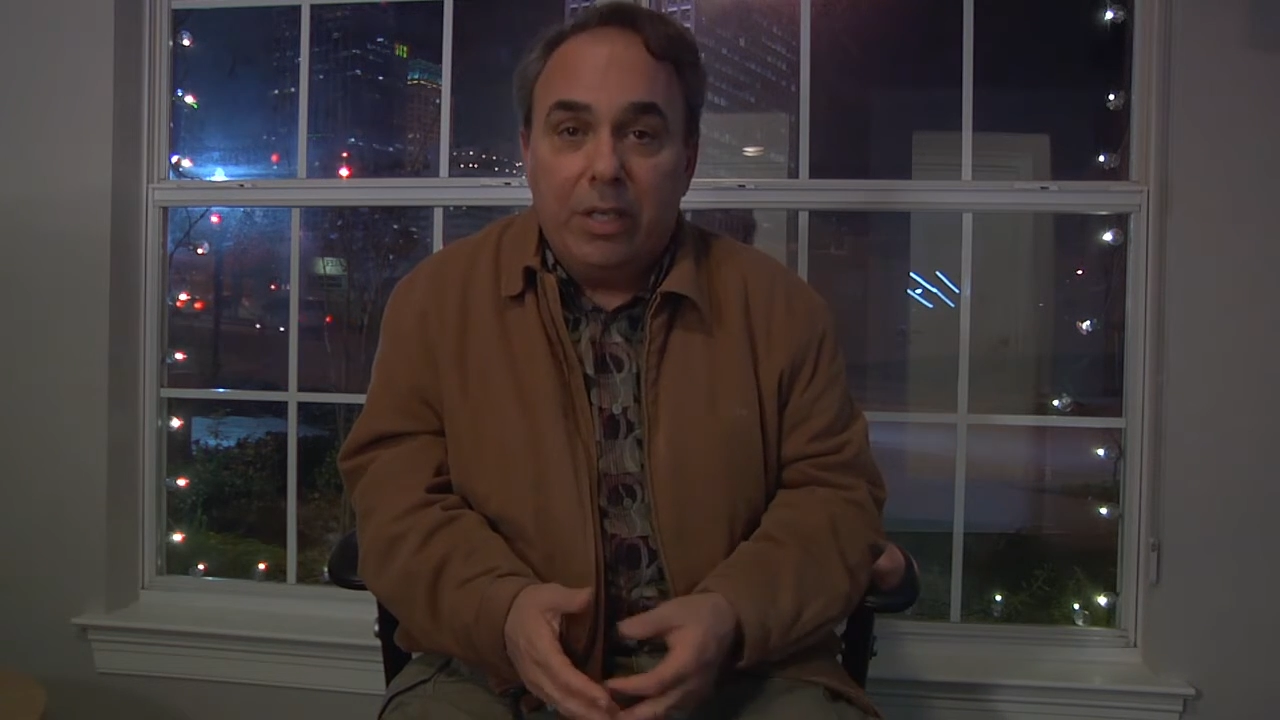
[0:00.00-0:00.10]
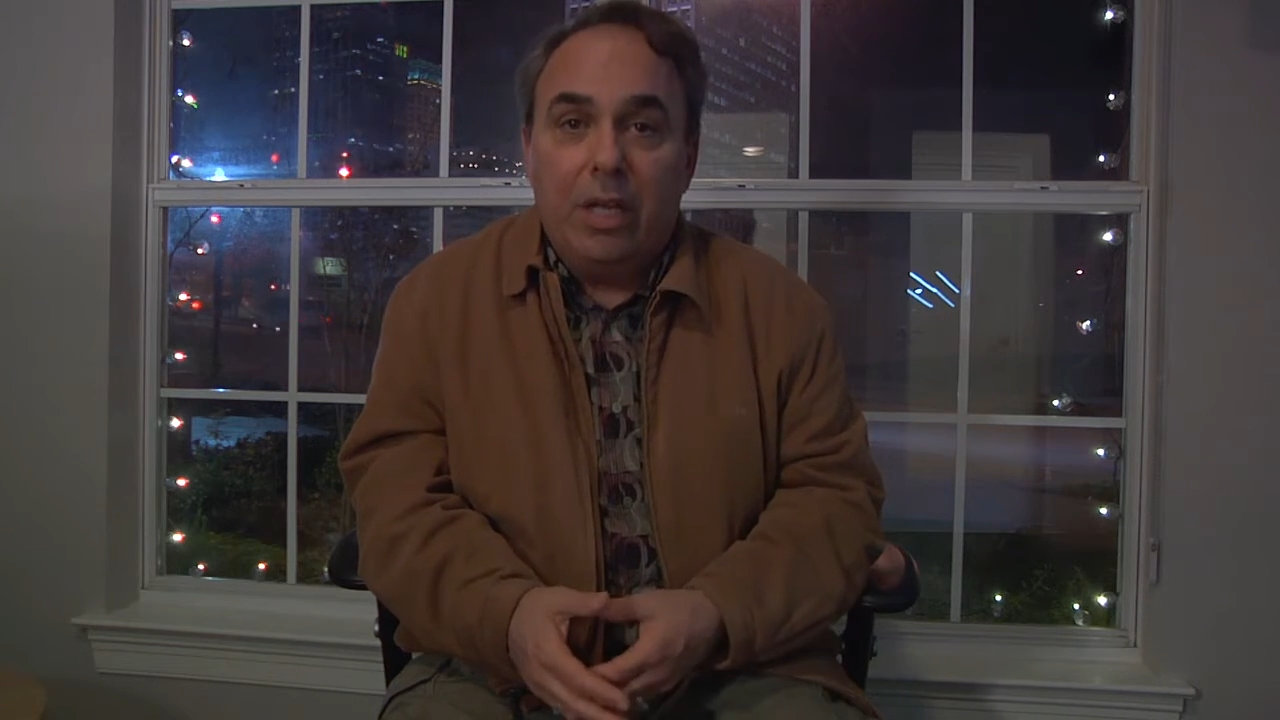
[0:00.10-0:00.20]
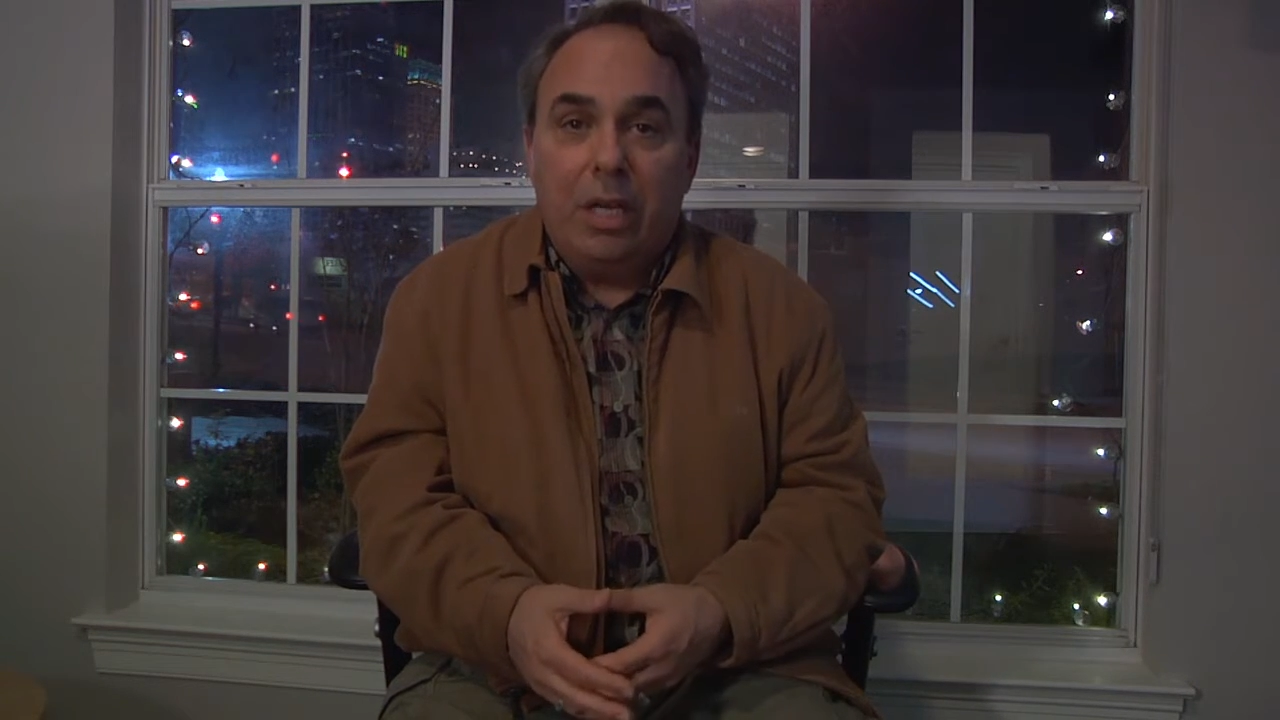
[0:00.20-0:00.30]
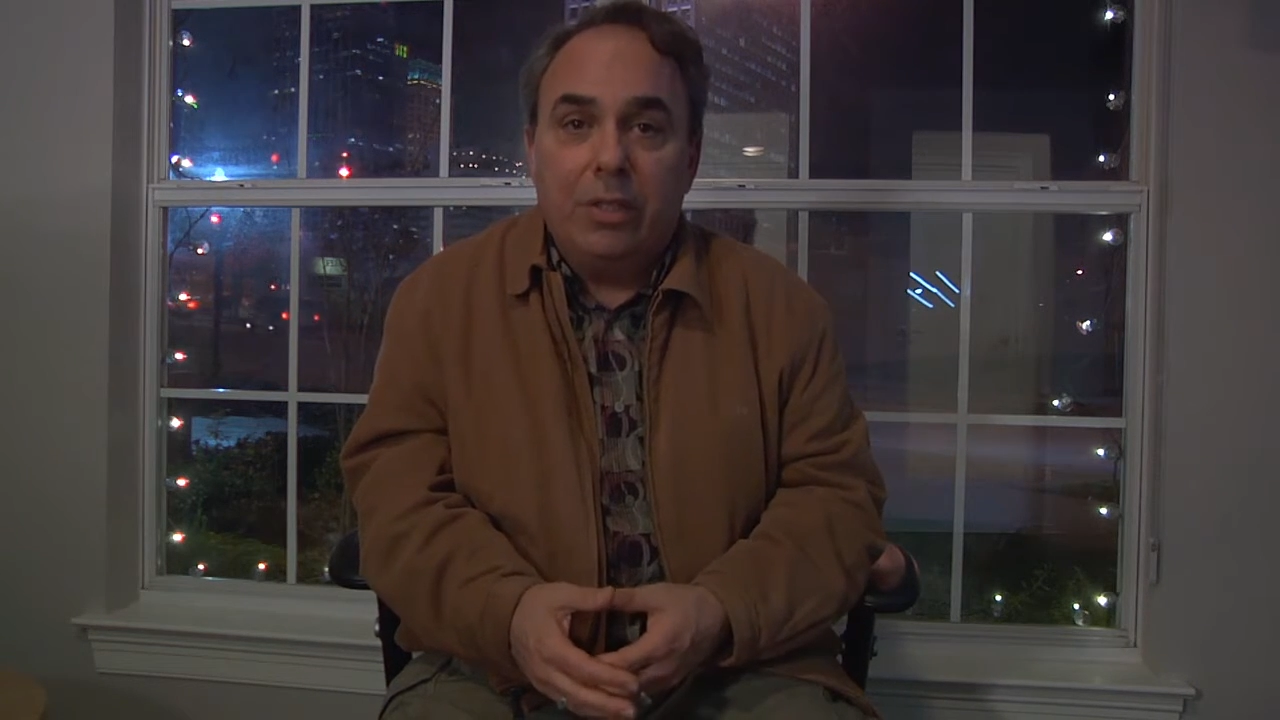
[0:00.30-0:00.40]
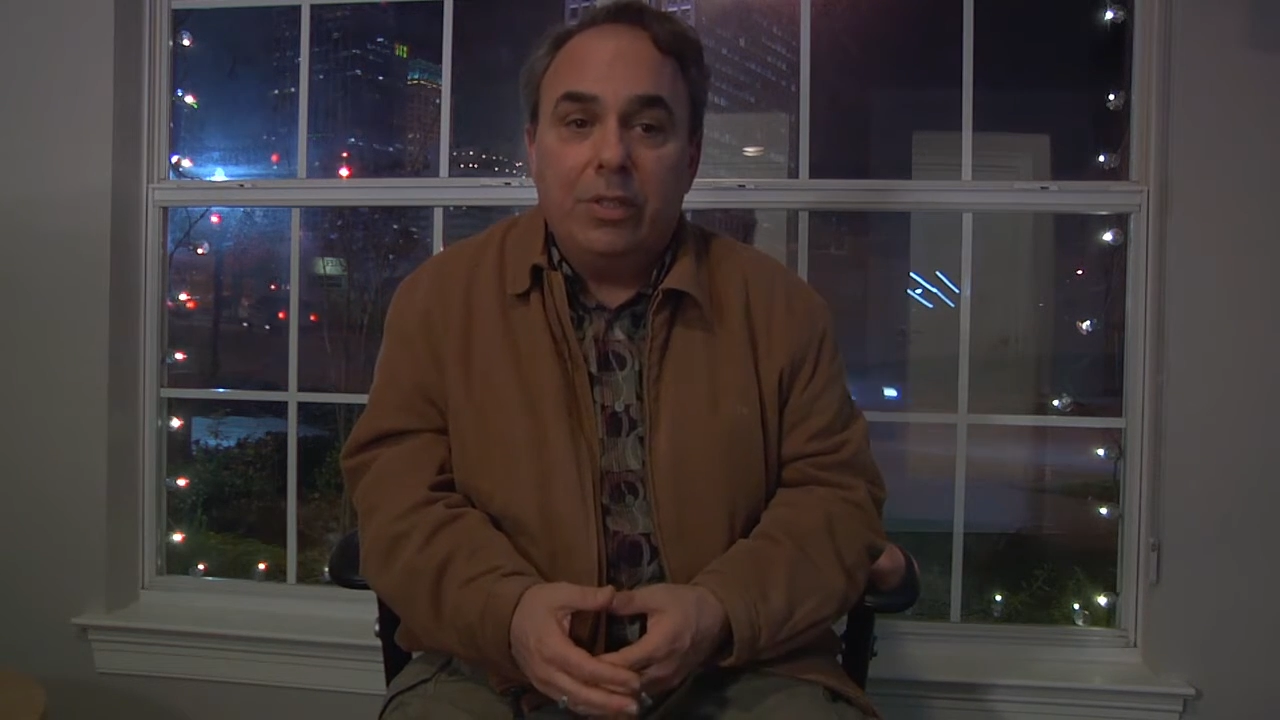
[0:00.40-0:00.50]

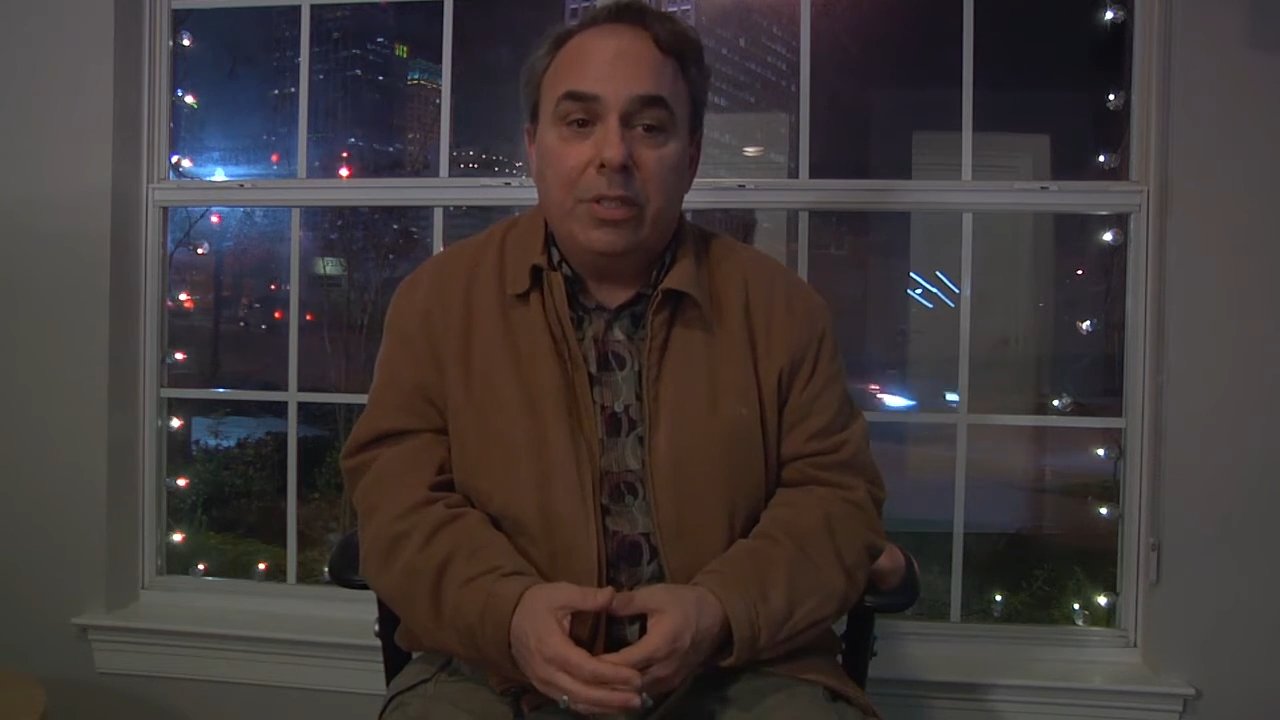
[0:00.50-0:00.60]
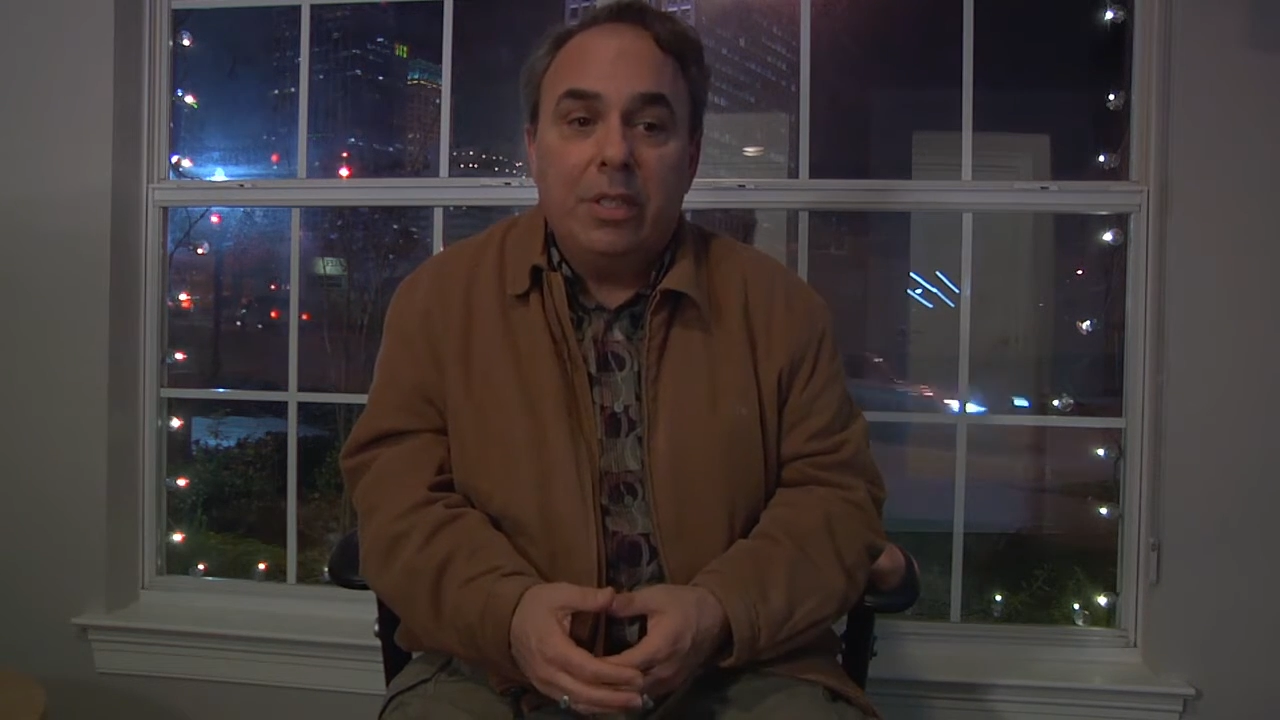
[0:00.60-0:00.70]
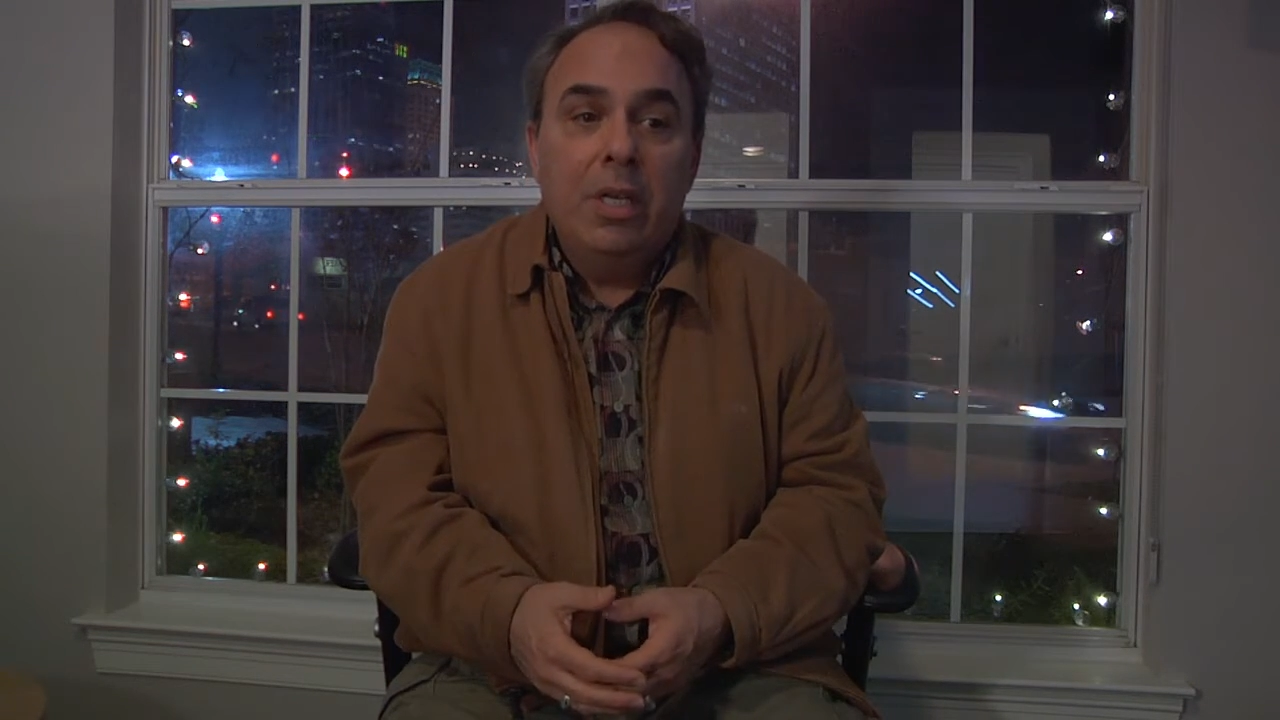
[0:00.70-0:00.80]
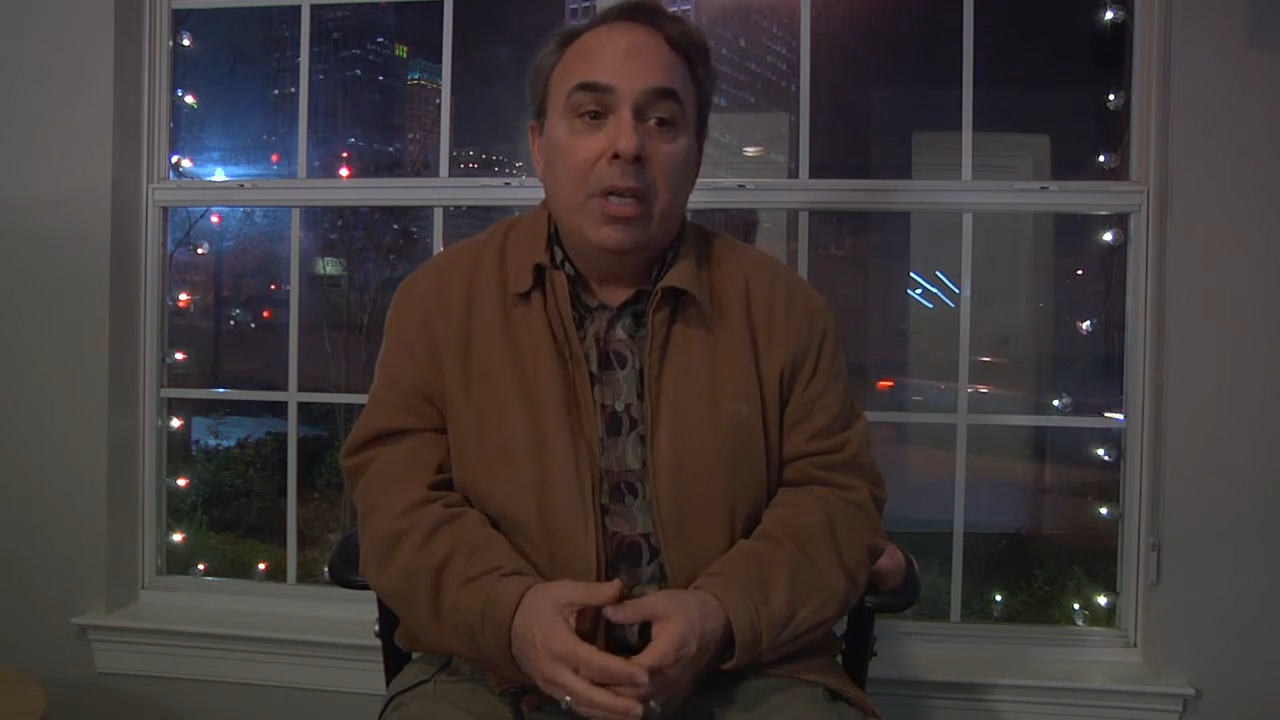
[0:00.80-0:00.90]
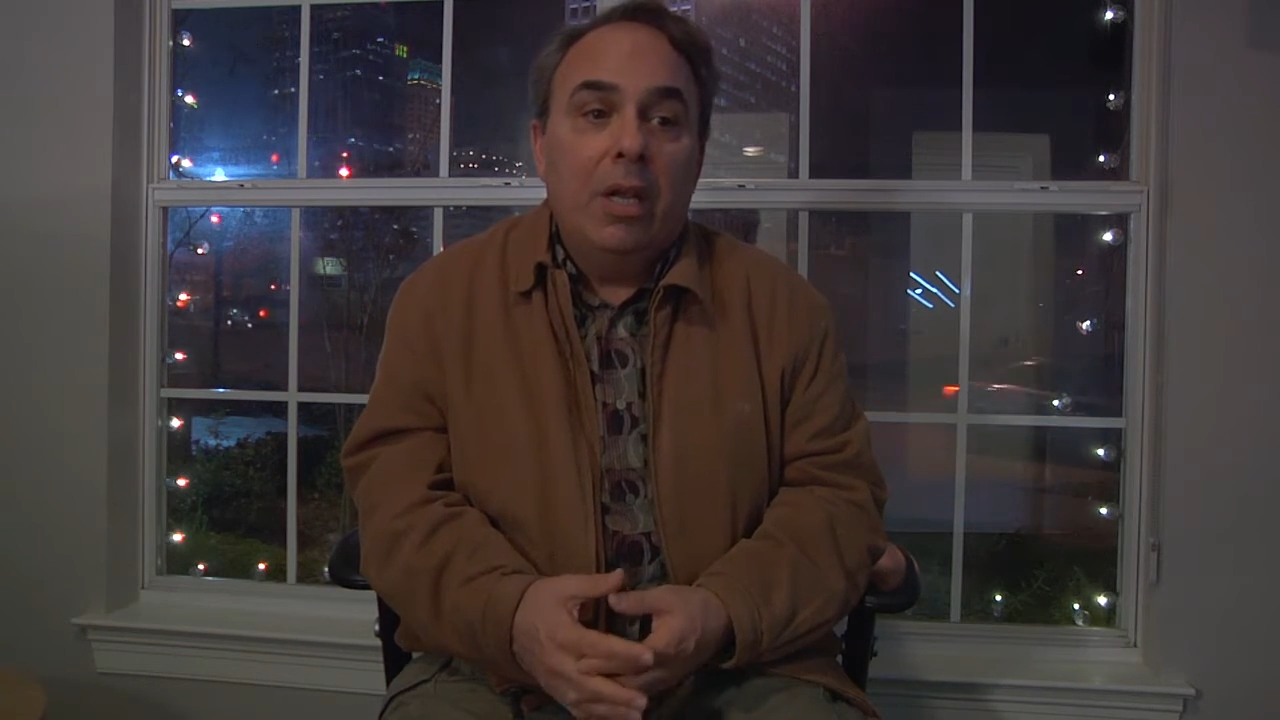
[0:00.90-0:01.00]

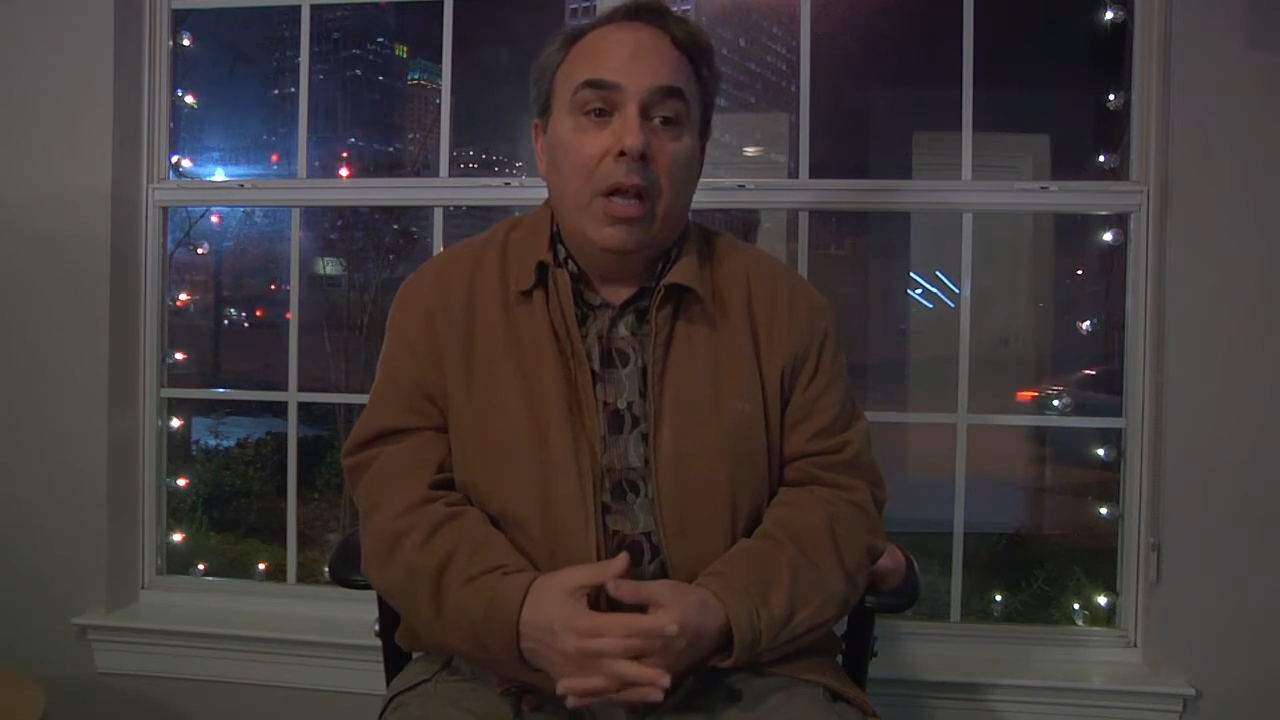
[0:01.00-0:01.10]
conductor's